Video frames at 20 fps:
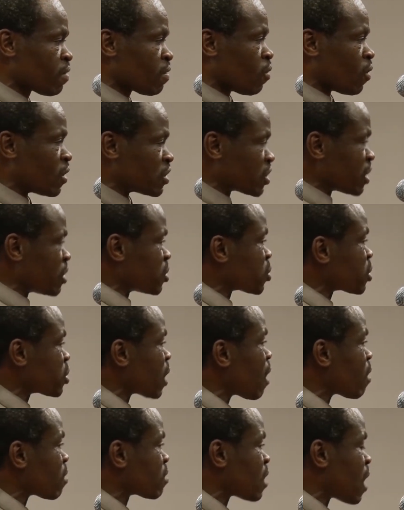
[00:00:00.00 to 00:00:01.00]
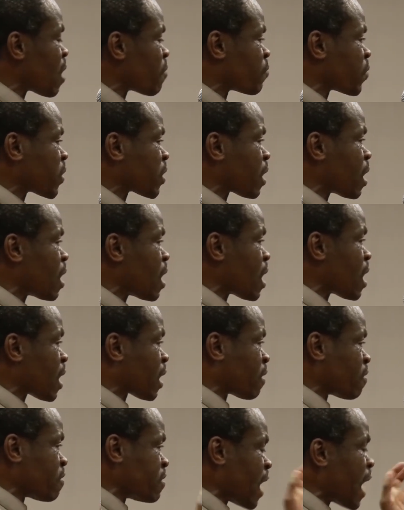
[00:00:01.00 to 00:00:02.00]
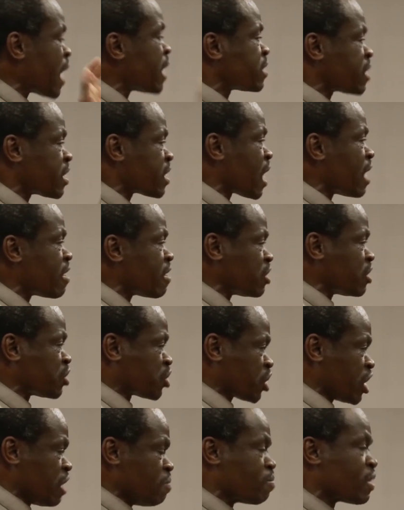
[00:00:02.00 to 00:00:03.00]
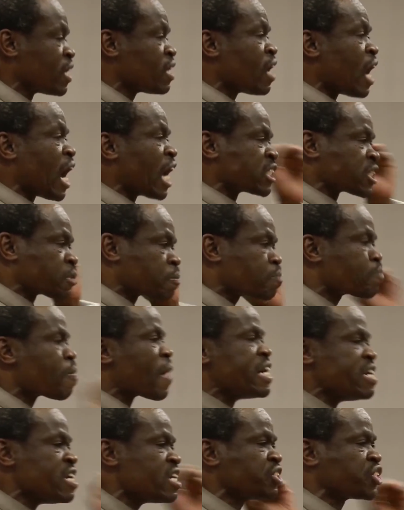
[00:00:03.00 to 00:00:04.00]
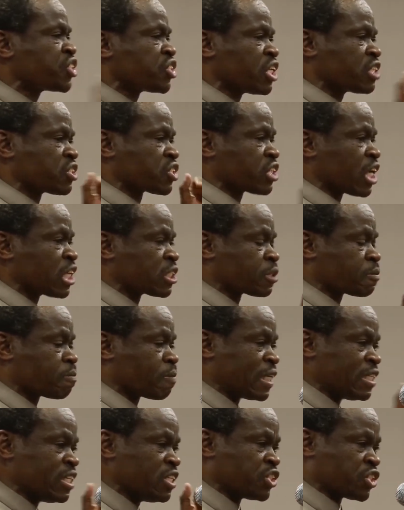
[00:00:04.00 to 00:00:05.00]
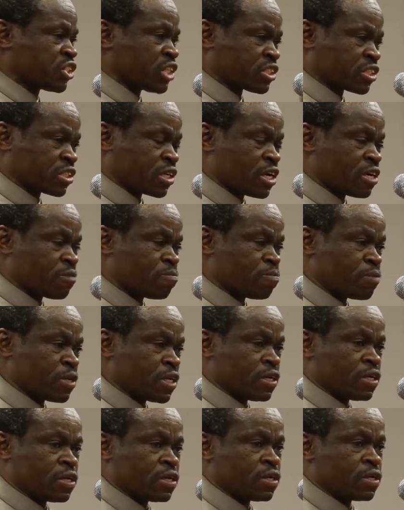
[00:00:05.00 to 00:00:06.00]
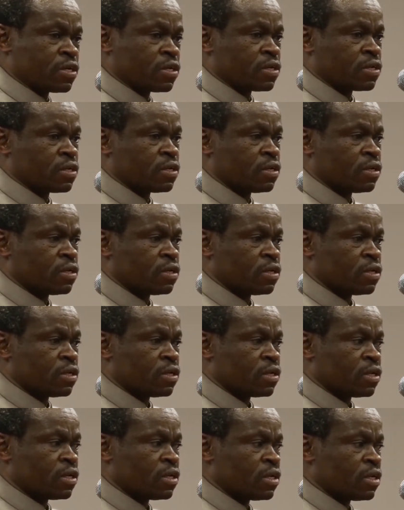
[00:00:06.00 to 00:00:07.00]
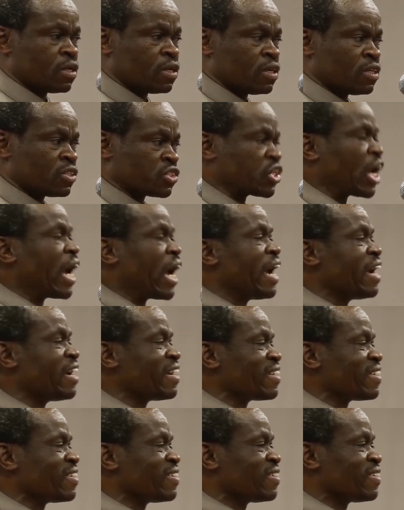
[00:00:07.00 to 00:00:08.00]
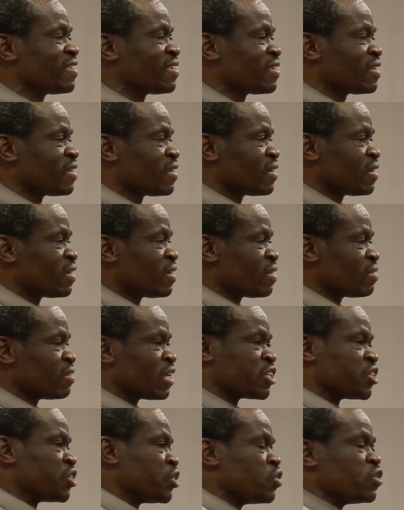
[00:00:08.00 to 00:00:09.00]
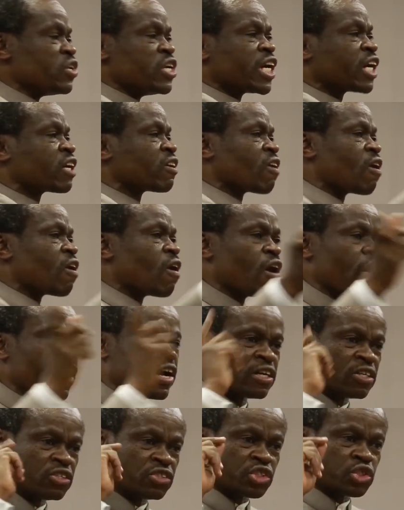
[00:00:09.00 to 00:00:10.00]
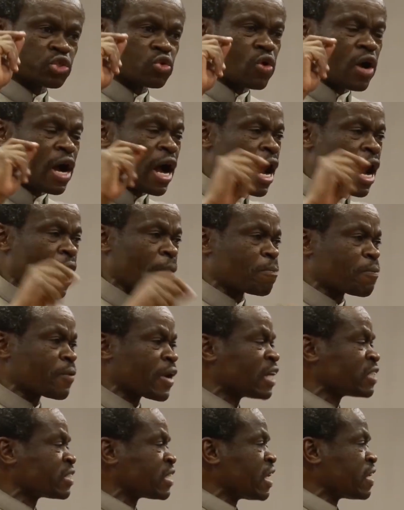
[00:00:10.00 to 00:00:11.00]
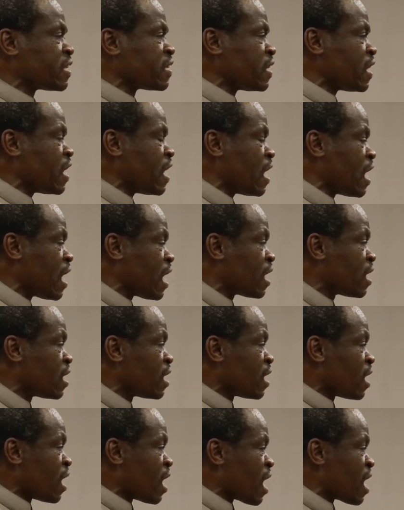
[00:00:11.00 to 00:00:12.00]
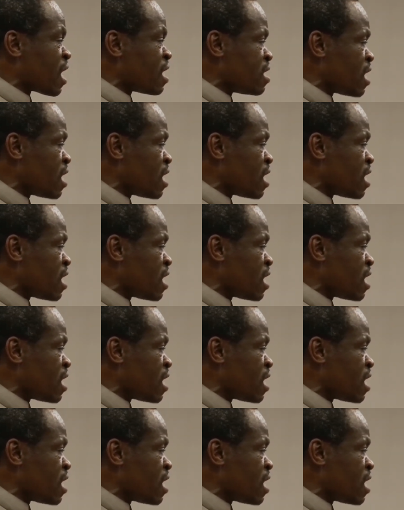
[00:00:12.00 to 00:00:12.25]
was in South Africa creating a regime as pernicious can be, saying that you Negroids who are present here are